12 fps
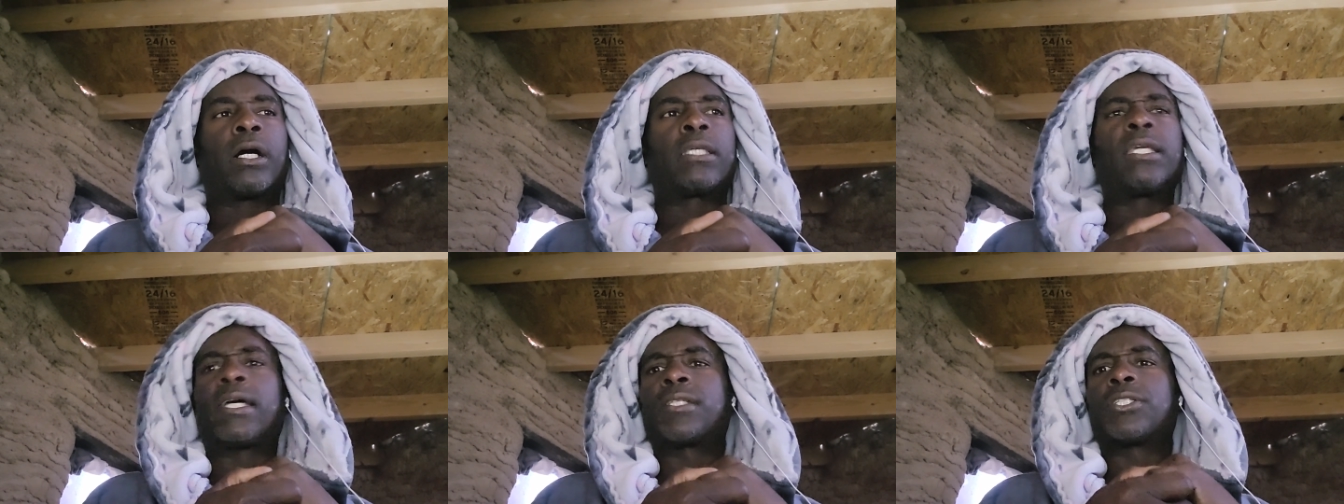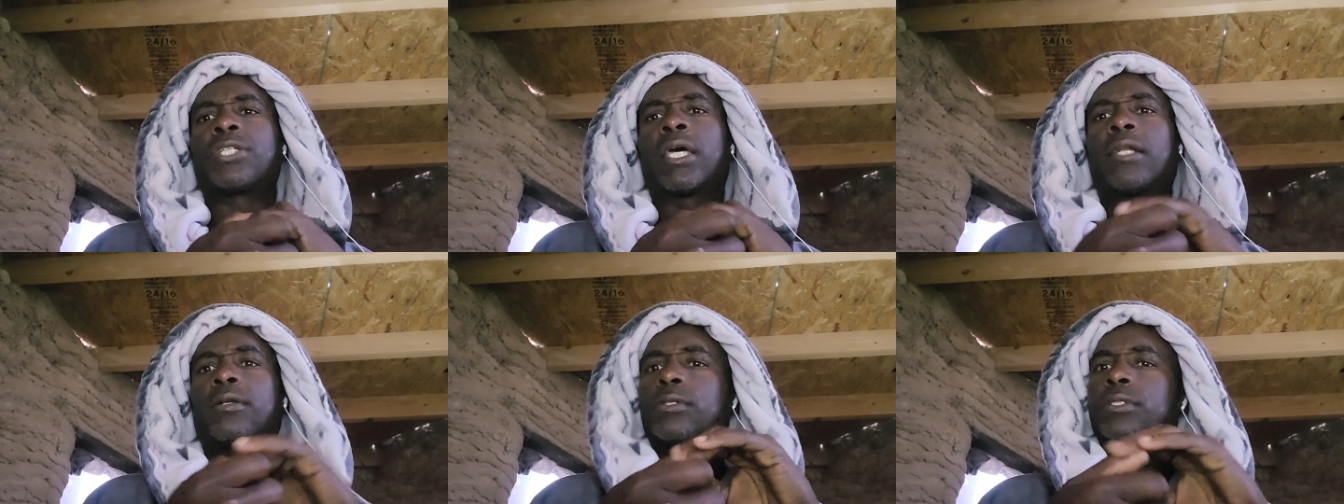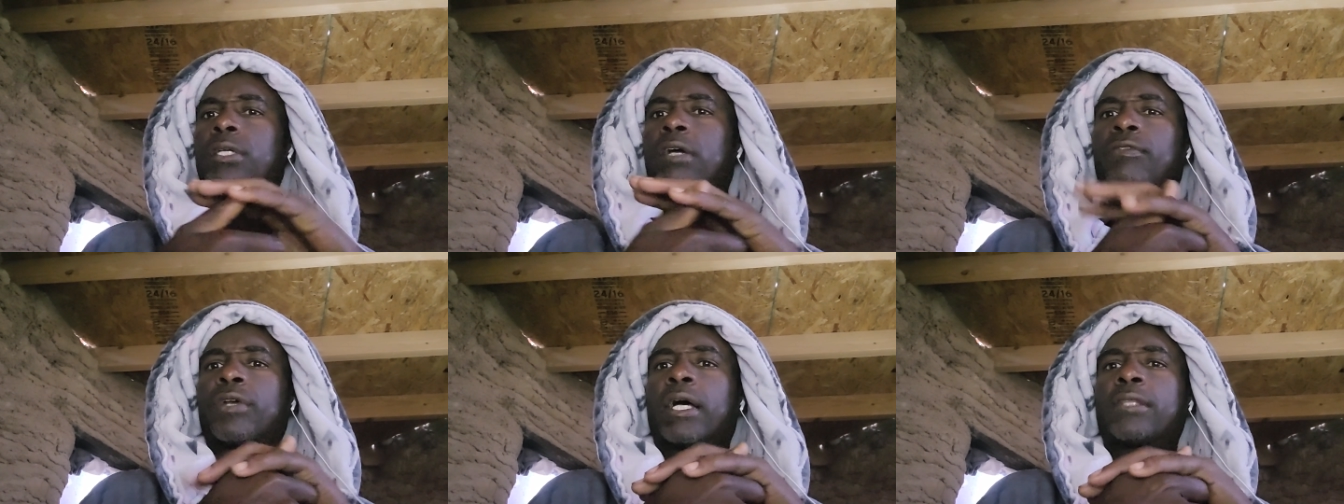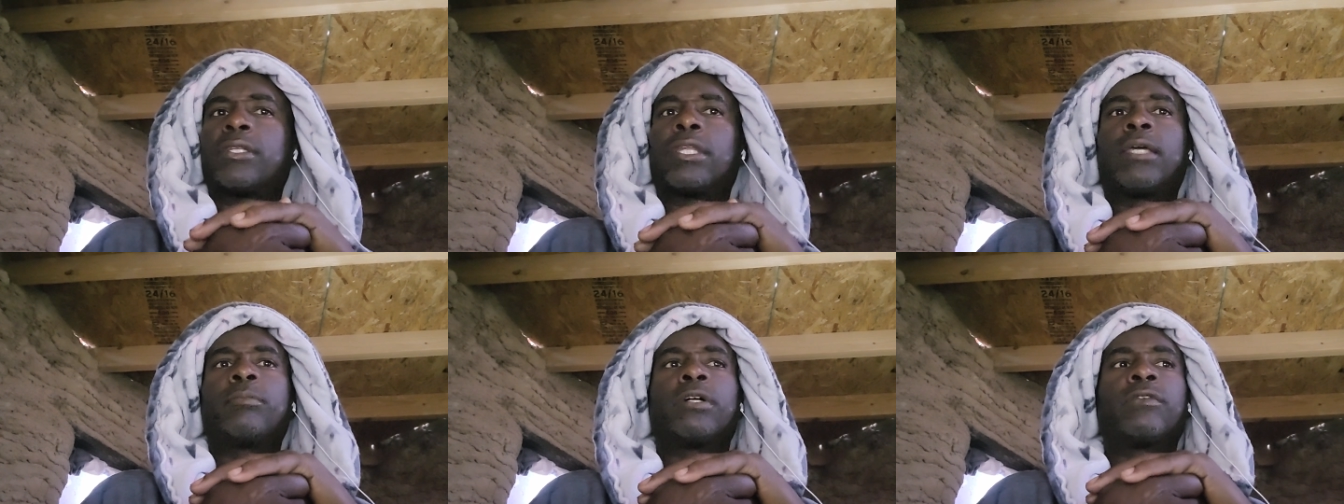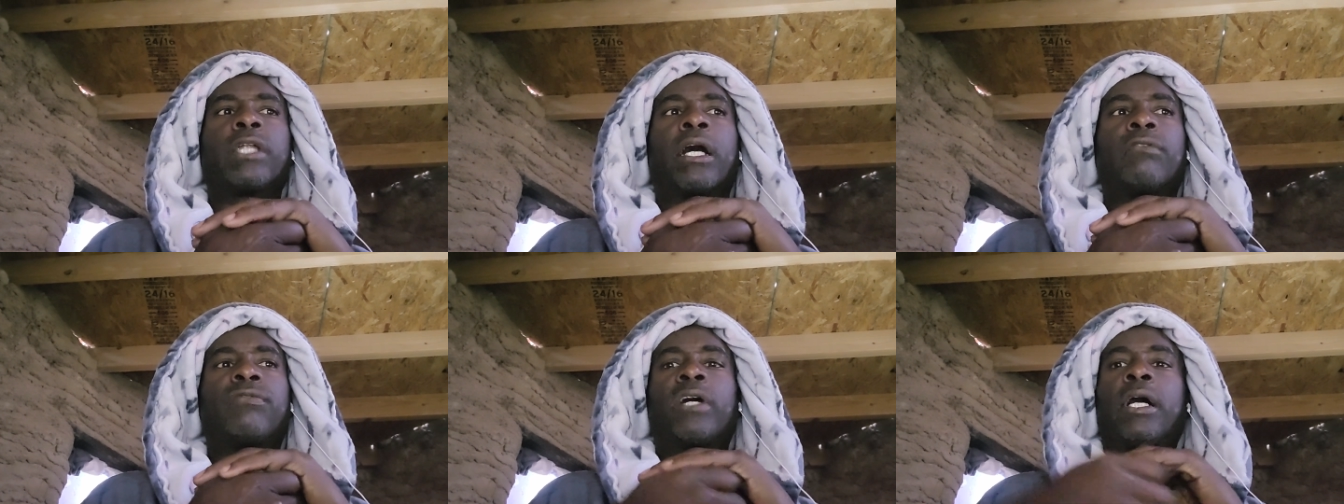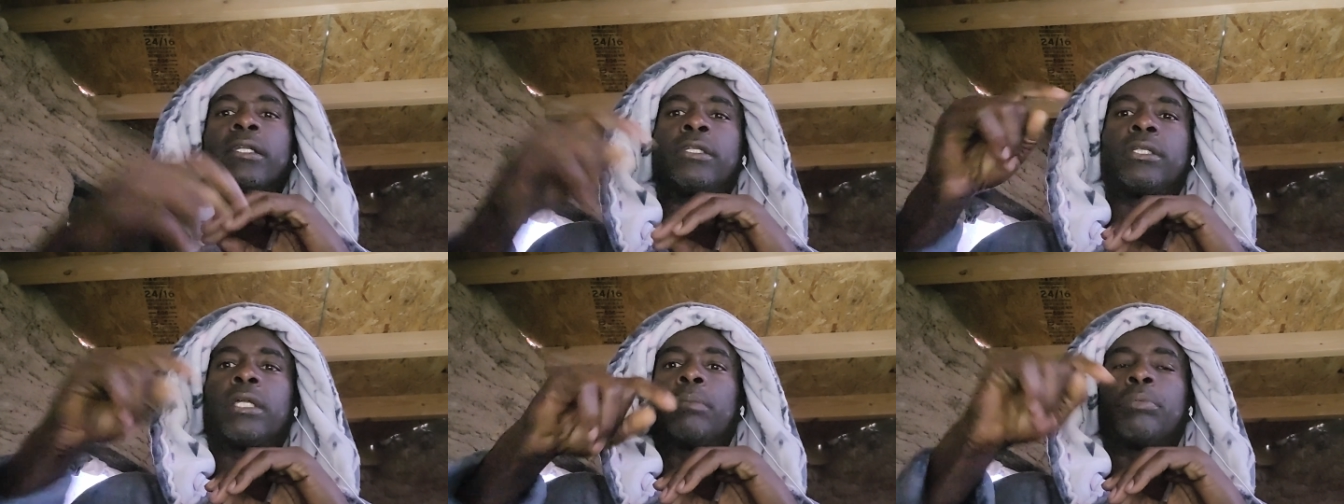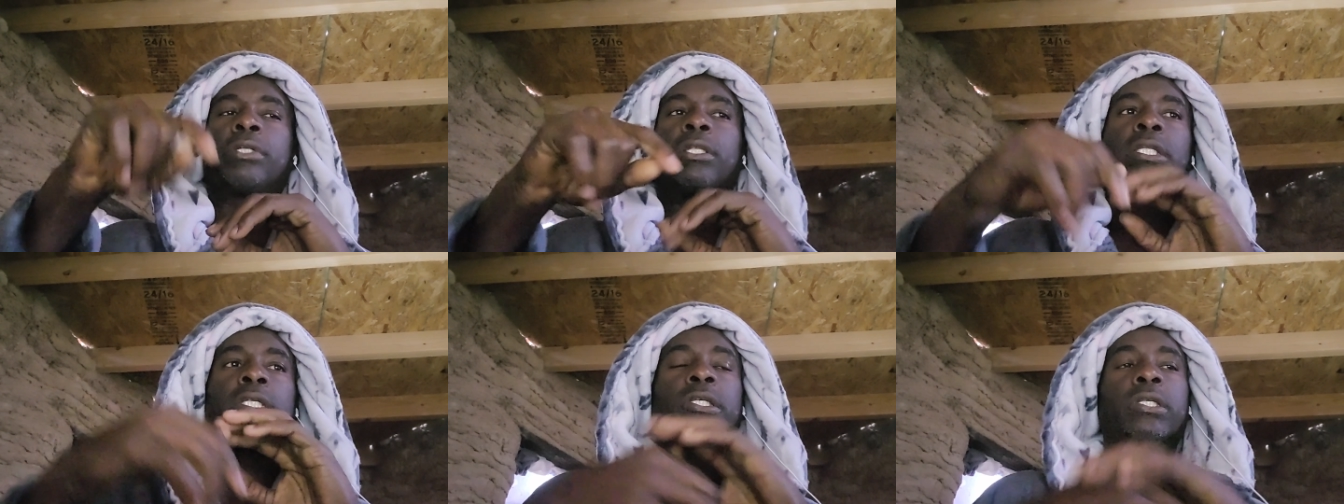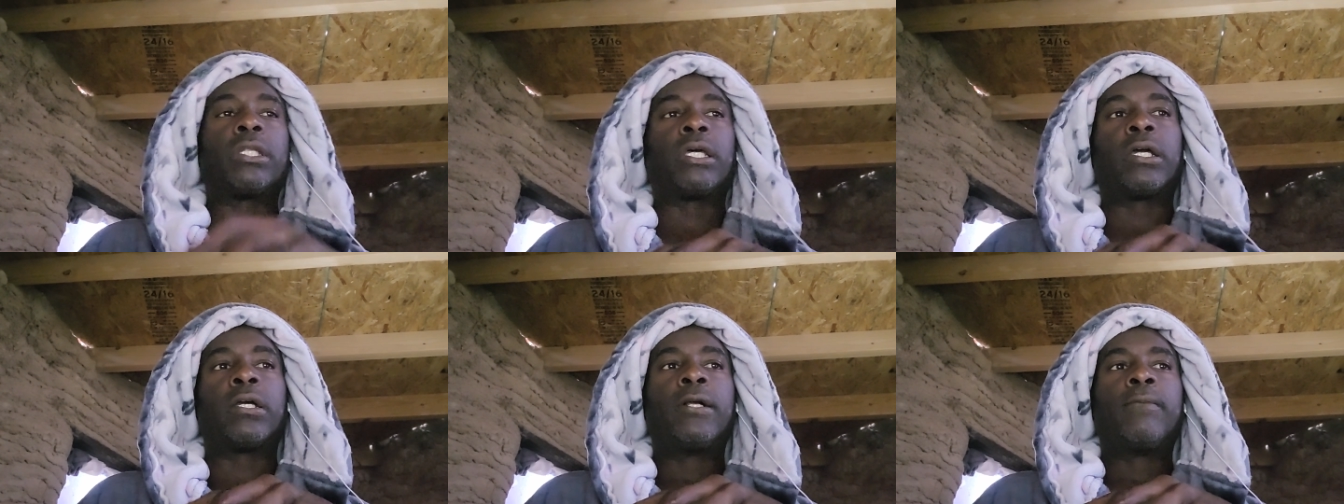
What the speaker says: He has a channel on here. I forgot the name of it. I'll find it and I'll put a link in there.